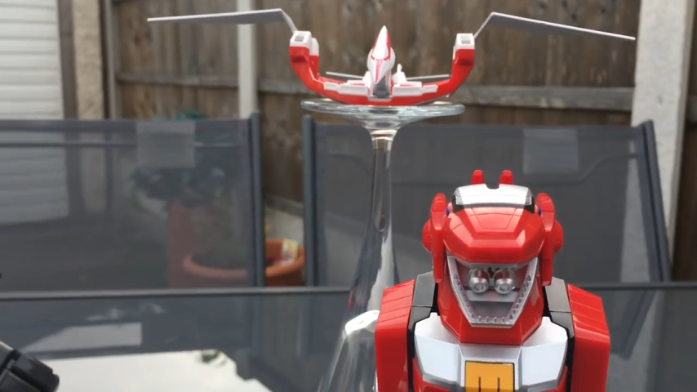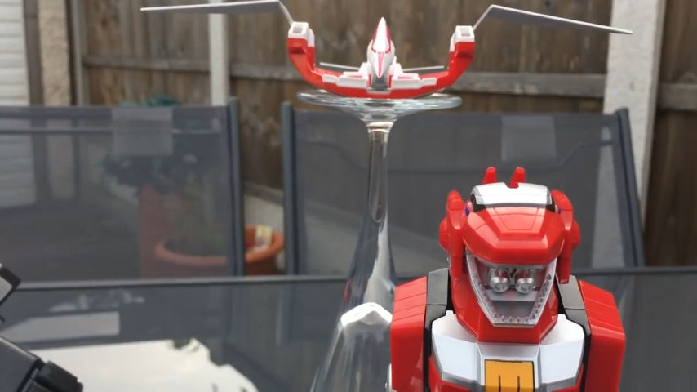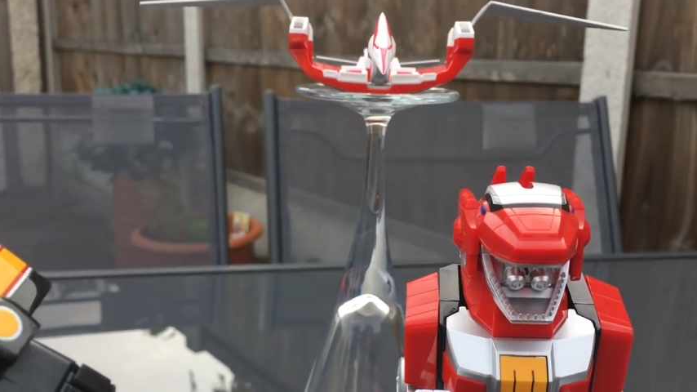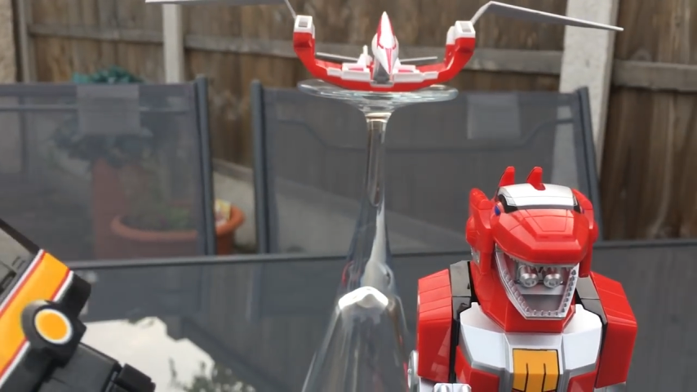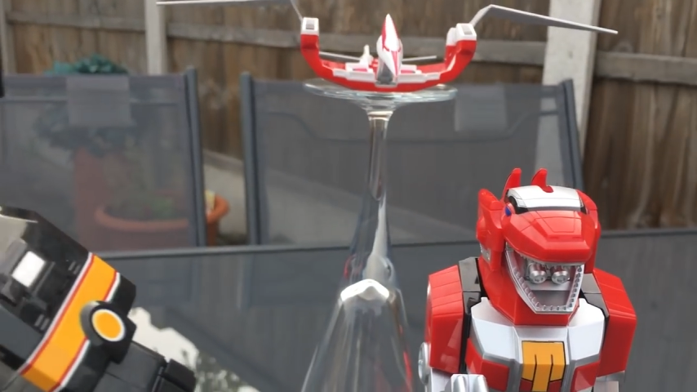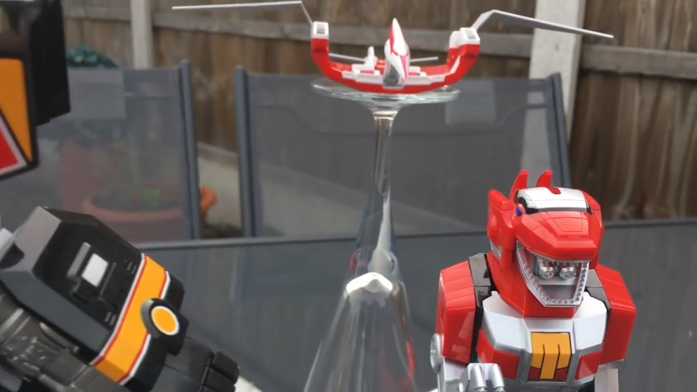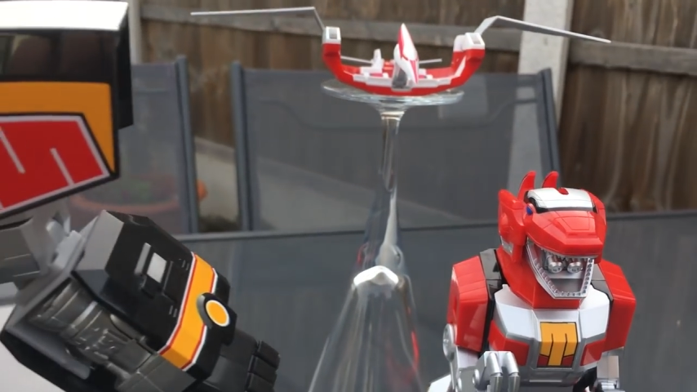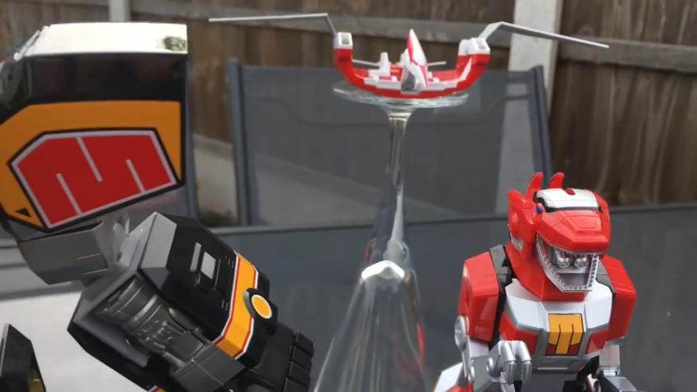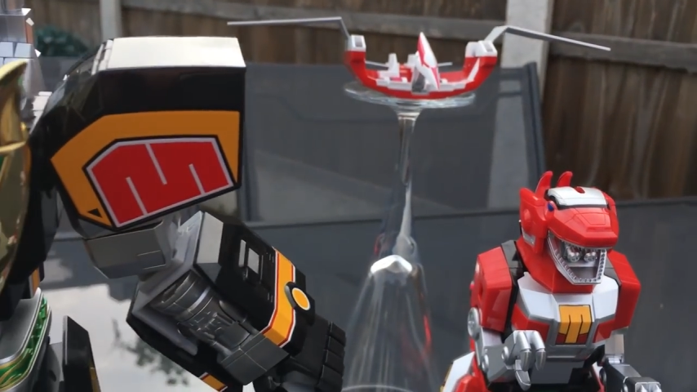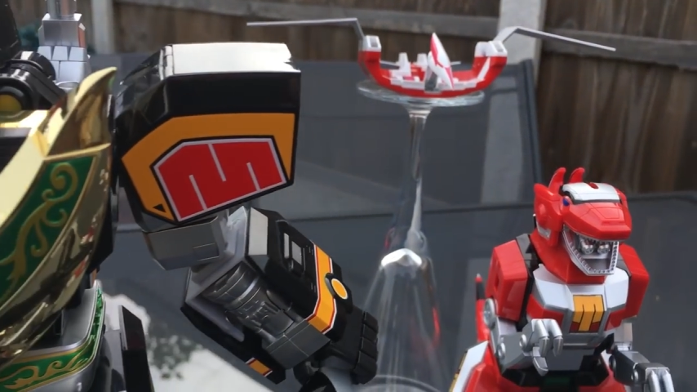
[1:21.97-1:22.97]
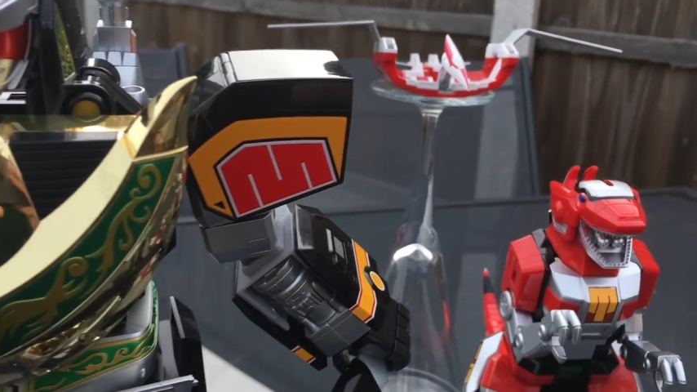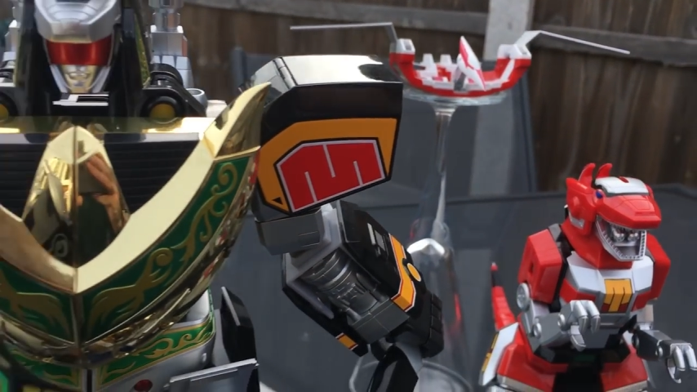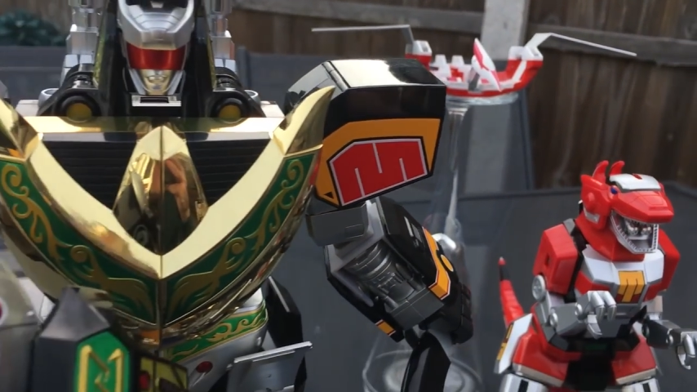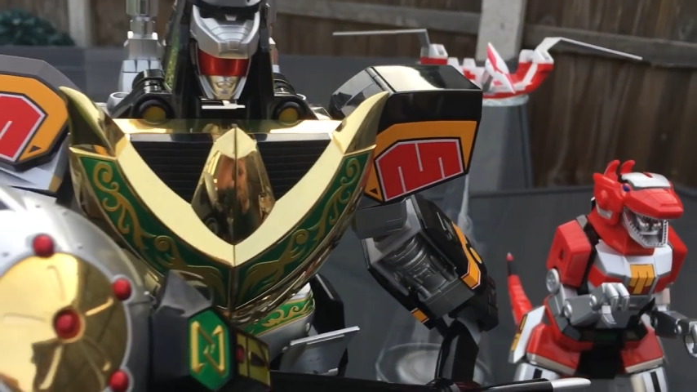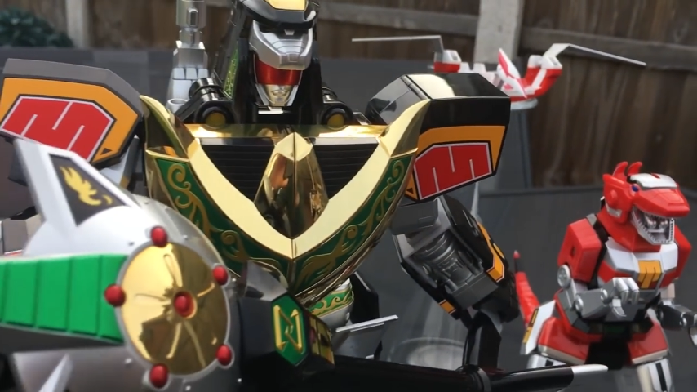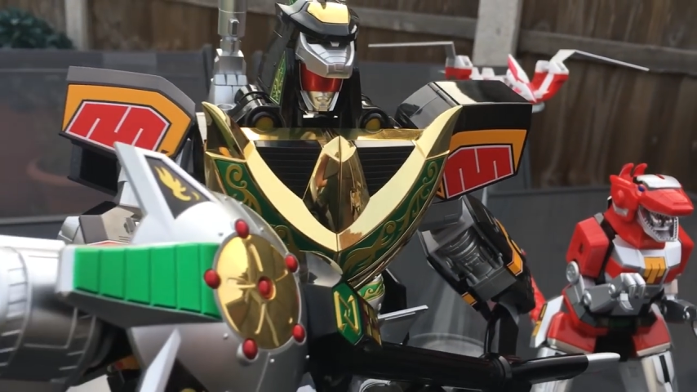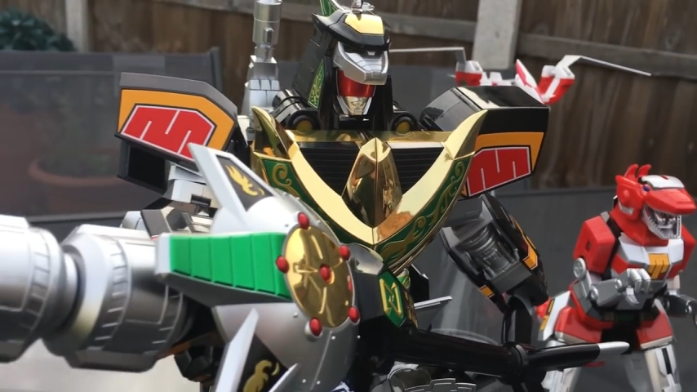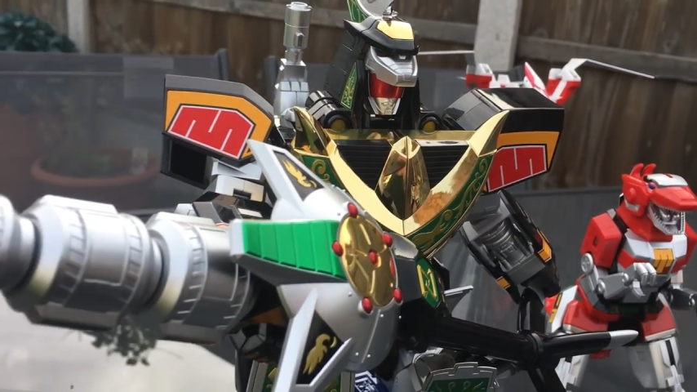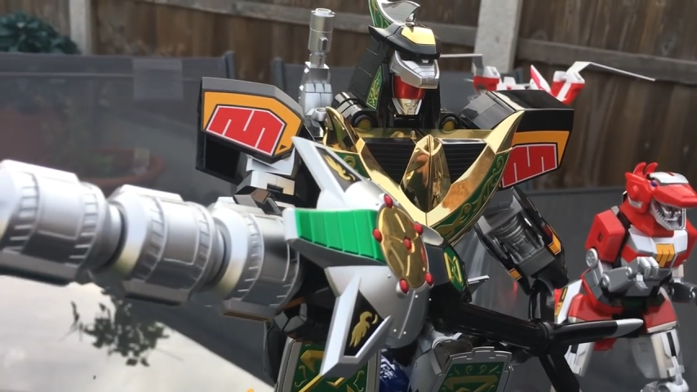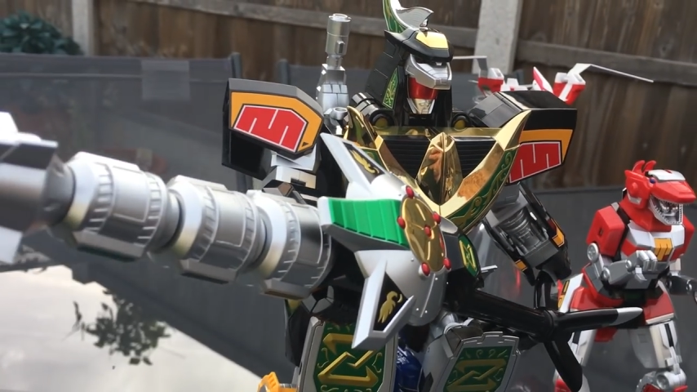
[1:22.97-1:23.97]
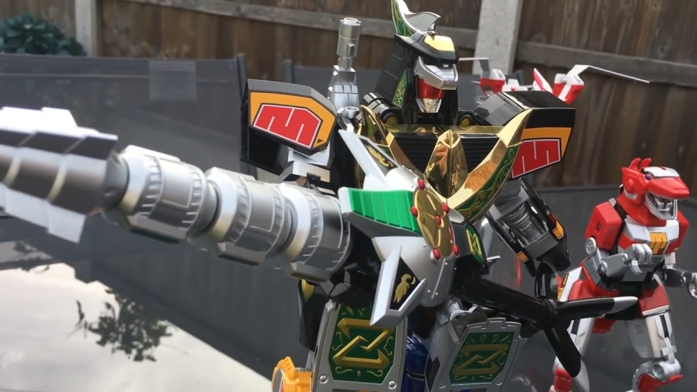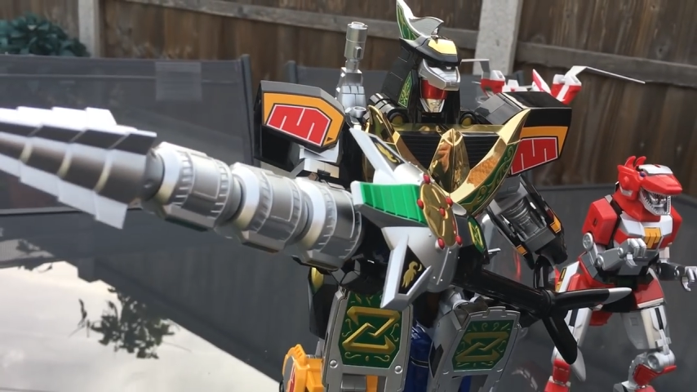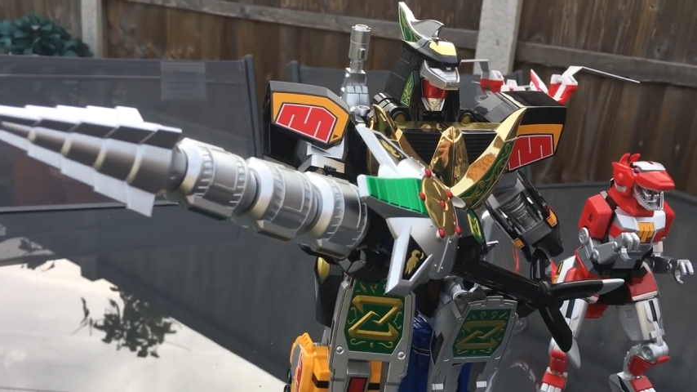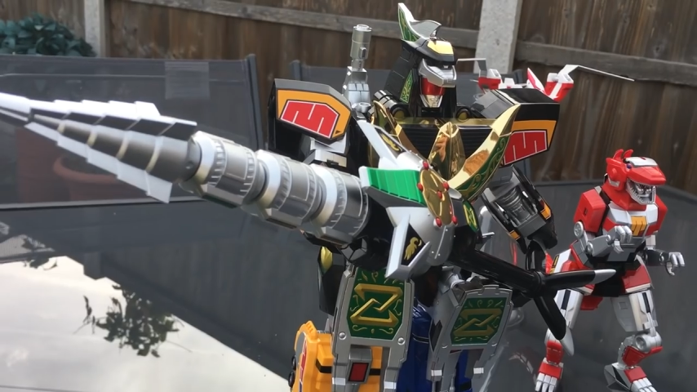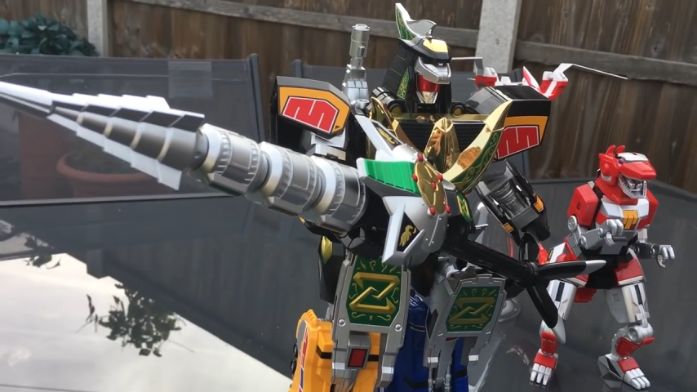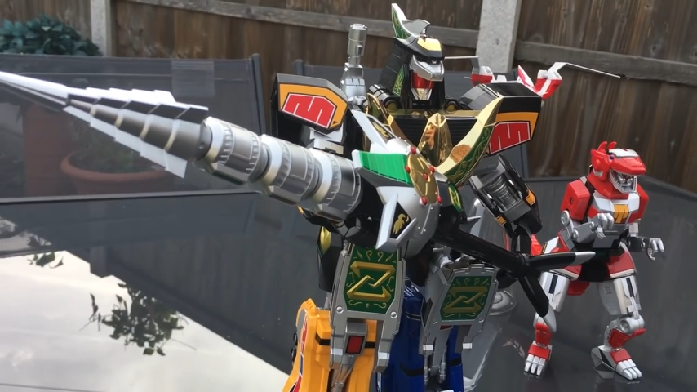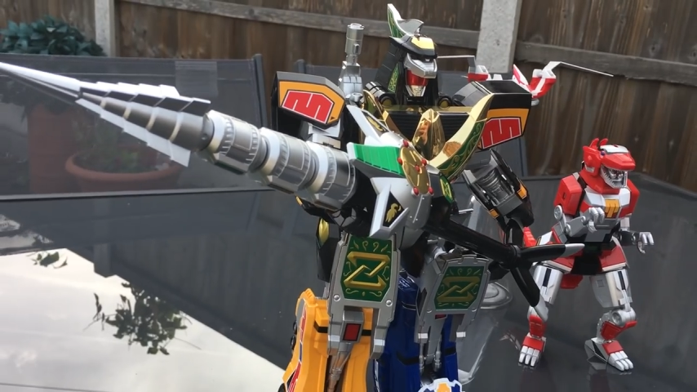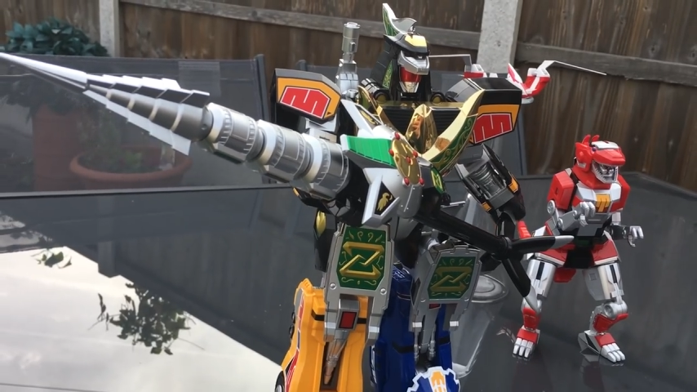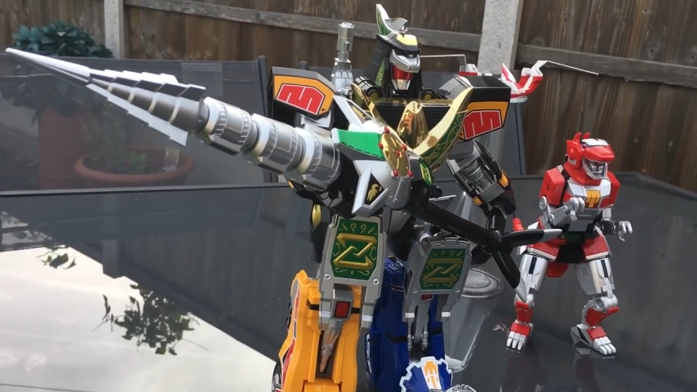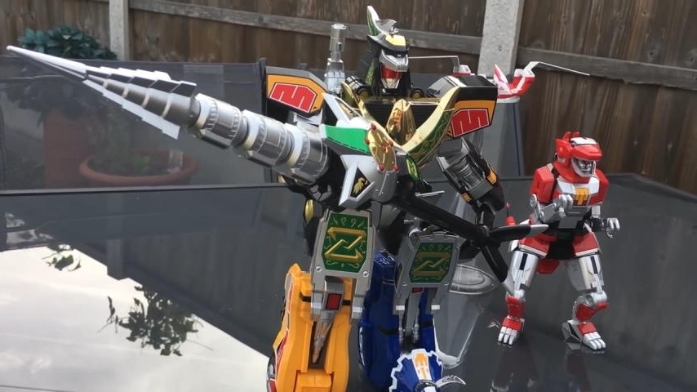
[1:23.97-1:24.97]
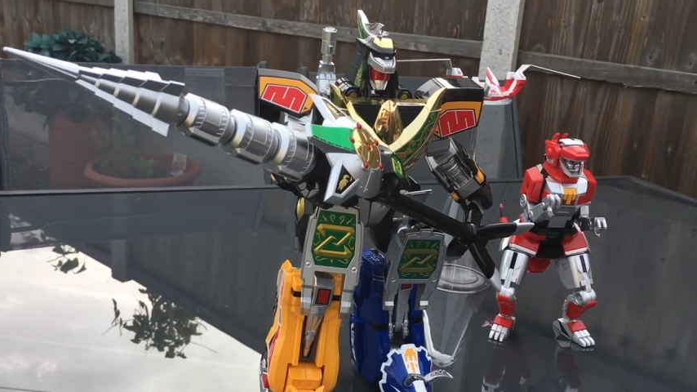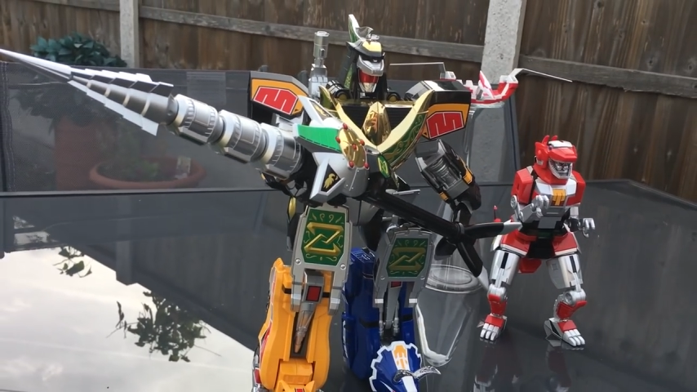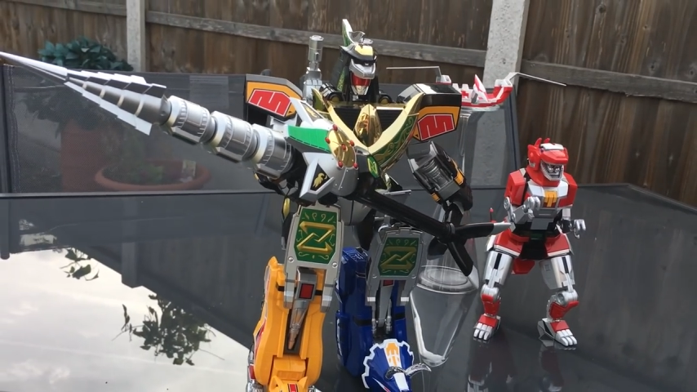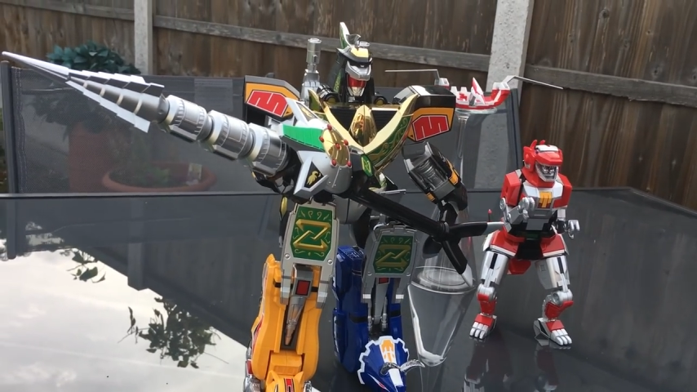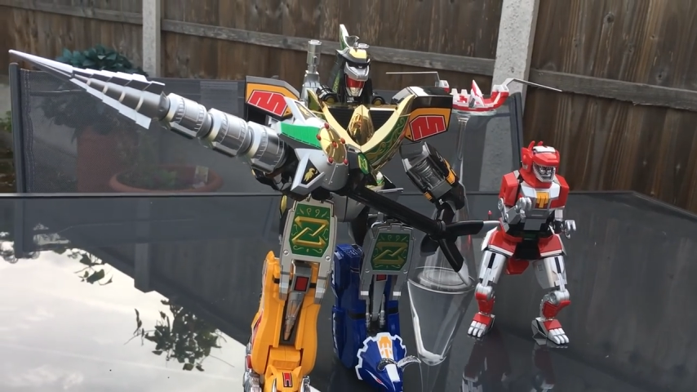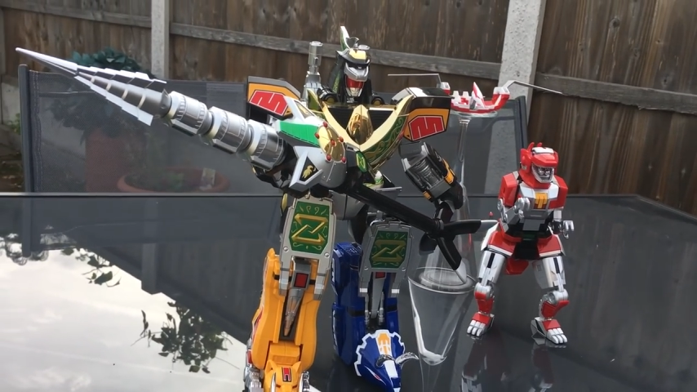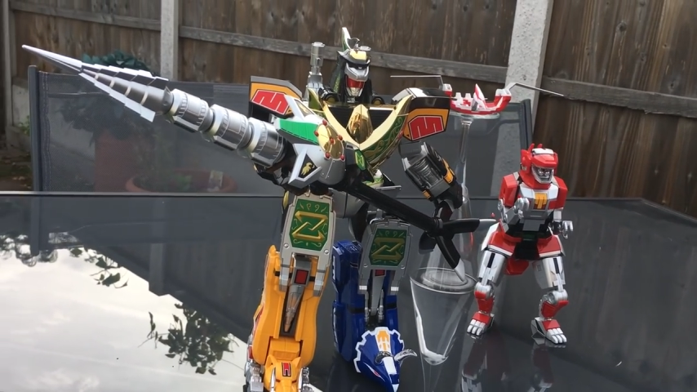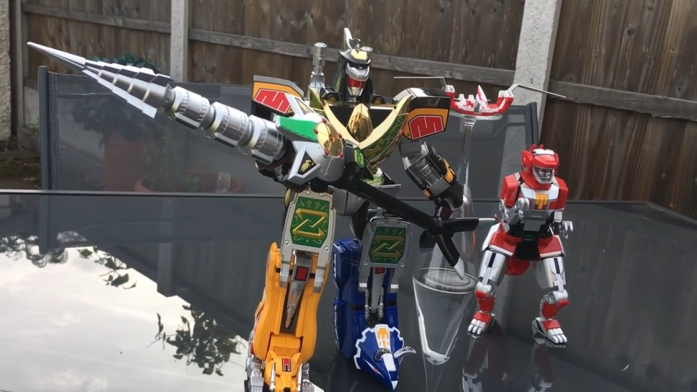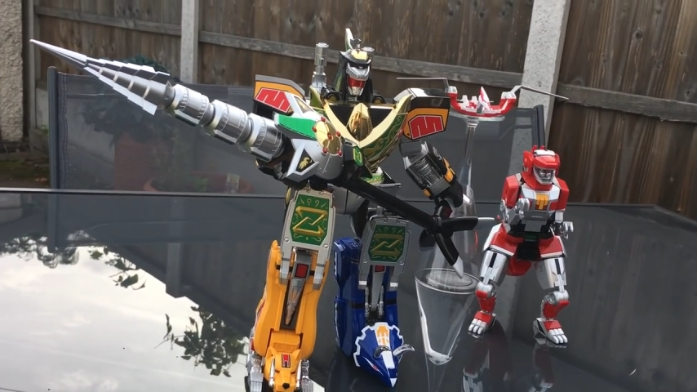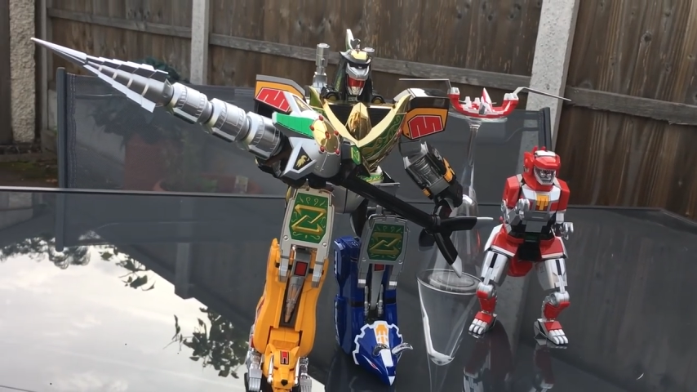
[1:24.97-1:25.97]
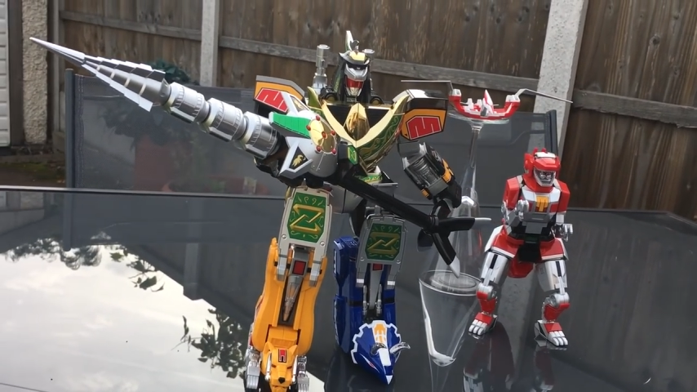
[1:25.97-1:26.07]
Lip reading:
Nobody's mouth can be seen.